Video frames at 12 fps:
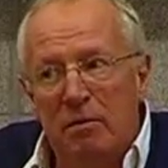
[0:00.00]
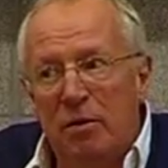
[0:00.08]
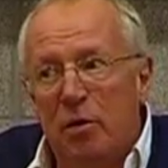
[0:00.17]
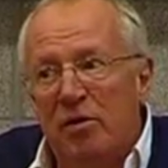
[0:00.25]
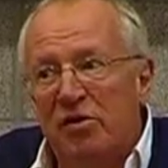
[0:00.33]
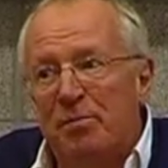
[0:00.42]

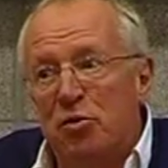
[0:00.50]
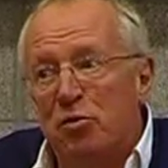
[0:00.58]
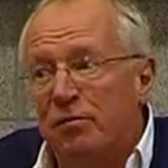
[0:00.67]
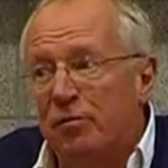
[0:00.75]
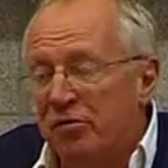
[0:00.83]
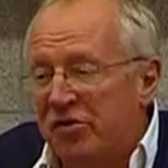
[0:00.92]
US
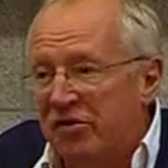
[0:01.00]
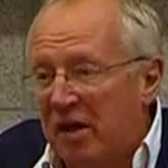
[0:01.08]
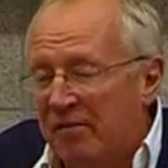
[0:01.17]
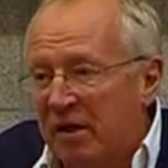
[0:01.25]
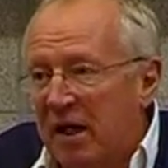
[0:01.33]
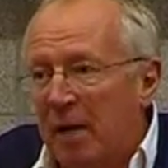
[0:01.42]
Special Forces
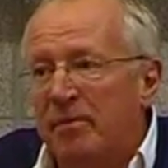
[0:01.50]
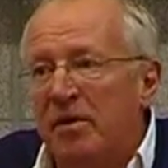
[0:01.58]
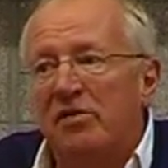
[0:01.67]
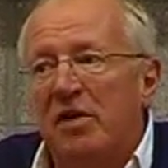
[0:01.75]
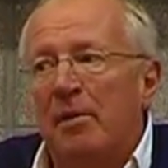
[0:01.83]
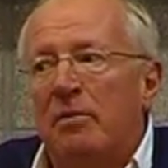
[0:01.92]
have a camp
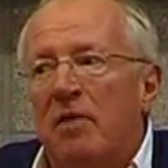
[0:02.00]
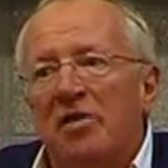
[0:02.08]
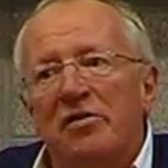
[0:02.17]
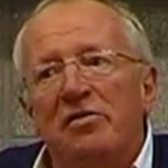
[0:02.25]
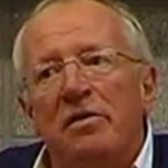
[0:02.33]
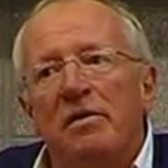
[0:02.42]
near Taman
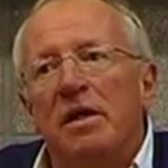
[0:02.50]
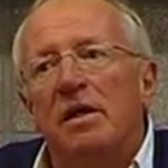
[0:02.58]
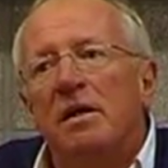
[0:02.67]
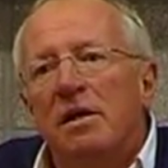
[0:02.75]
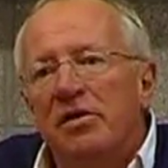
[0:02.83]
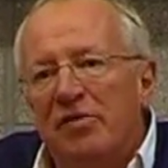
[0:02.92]
Rasset in the
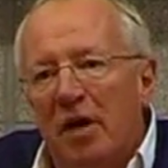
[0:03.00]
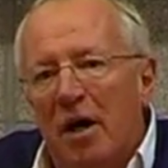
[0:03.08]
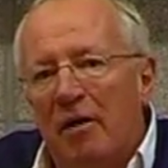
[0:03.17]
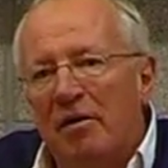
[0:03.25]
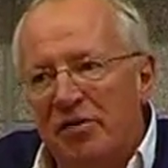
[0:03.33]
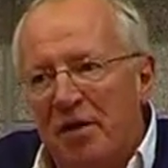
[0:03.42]

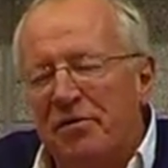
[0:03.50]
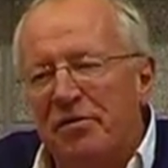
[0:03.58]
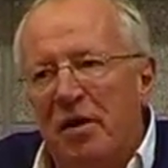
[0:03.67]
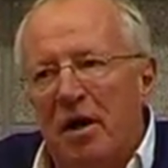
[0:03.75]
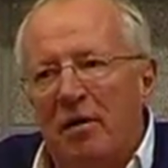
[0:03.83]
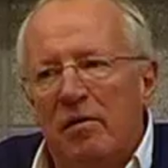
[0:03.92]
Sahara, southern
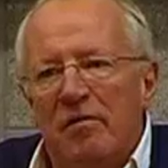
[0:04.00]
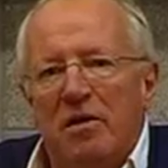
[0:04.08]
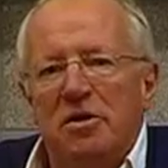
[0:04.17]
Sahara of